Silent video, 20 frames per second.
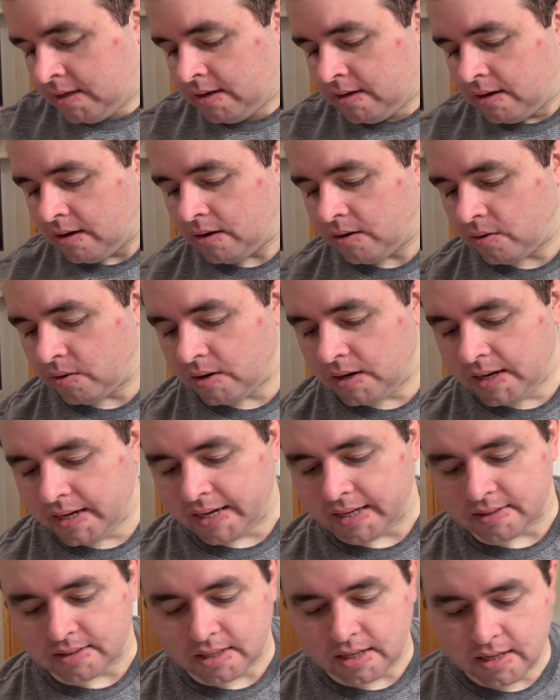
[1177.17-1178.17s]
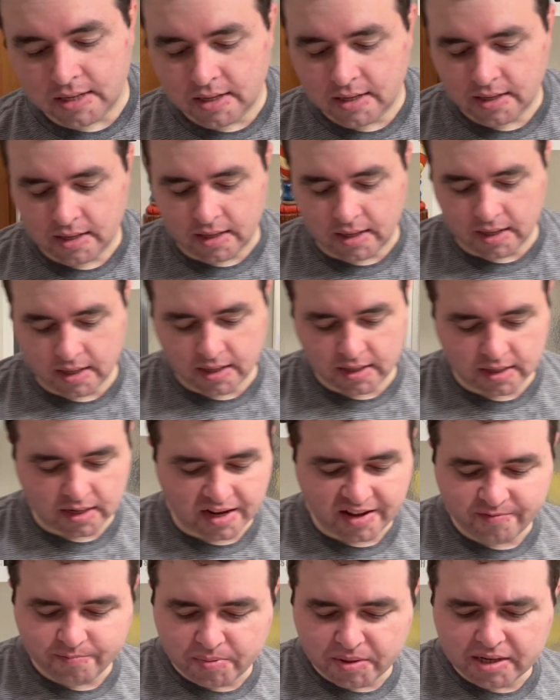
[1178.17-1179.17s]
All right, and
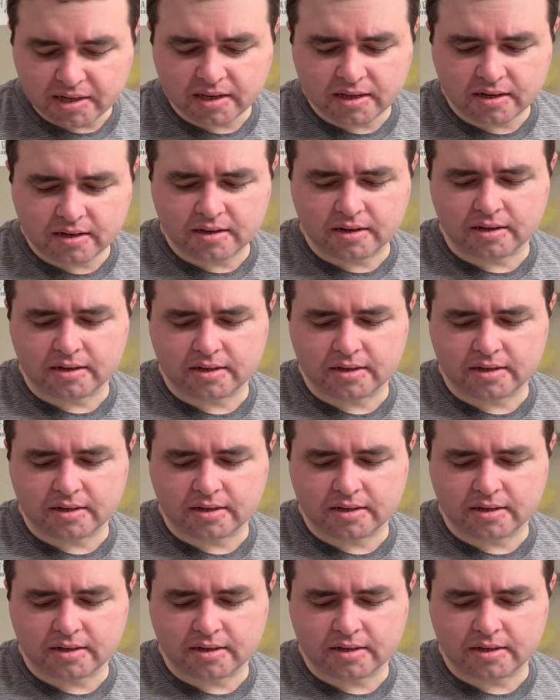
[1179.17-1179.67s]
I've been